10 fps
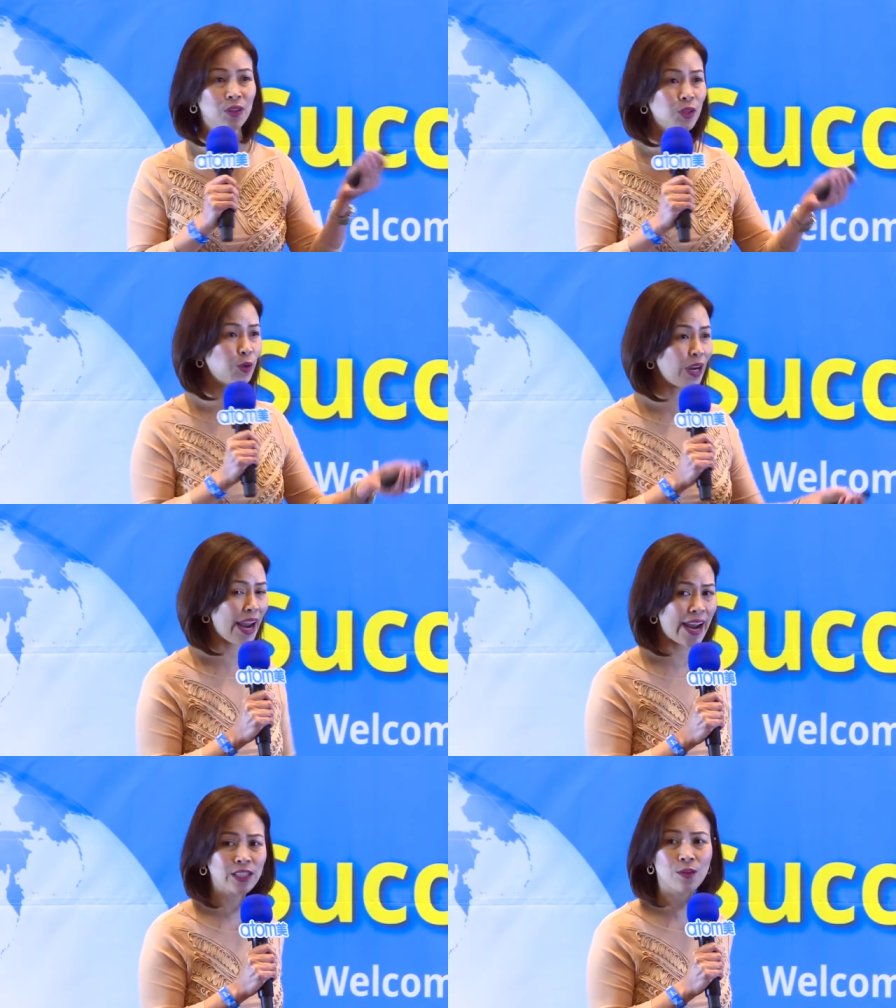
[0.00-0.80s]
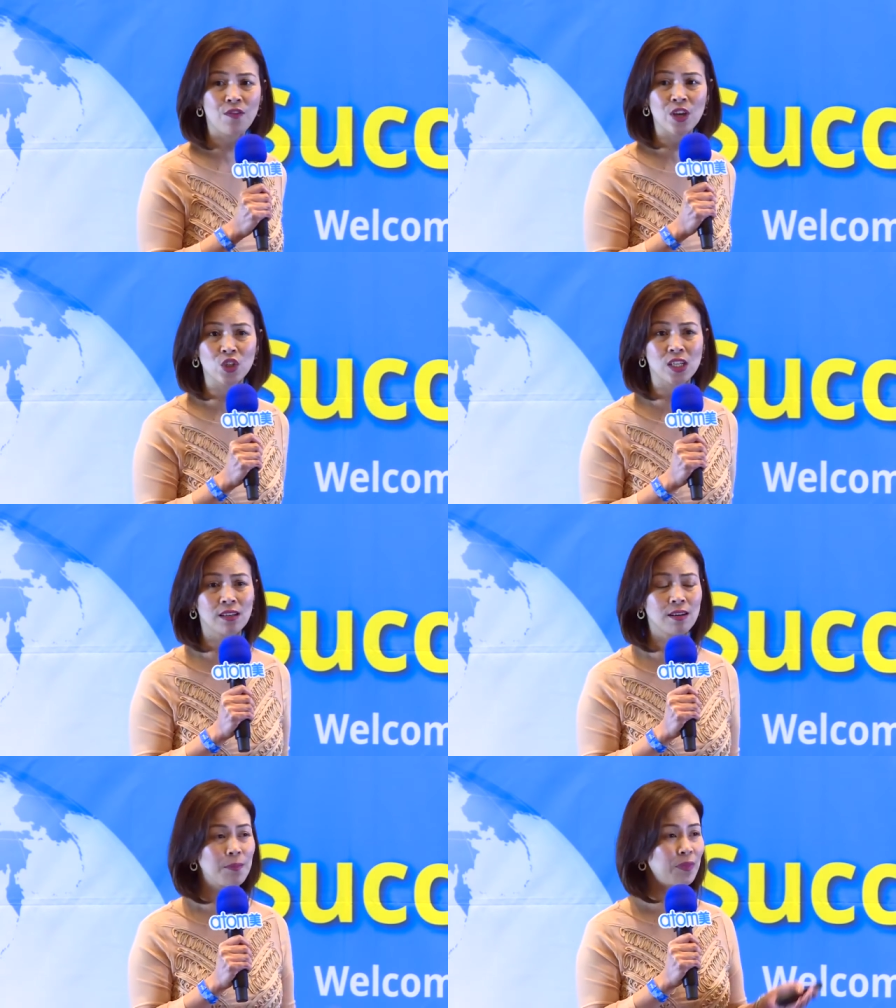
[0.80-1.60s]
create the
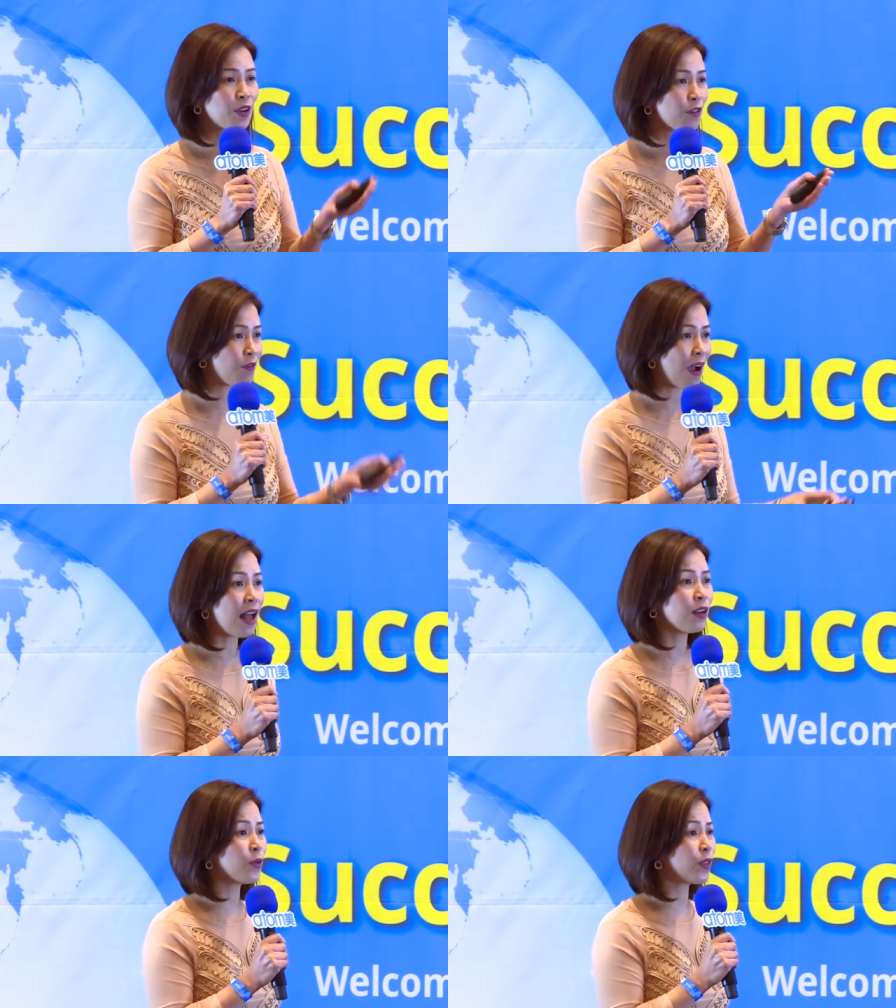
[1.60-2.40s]
vision, follow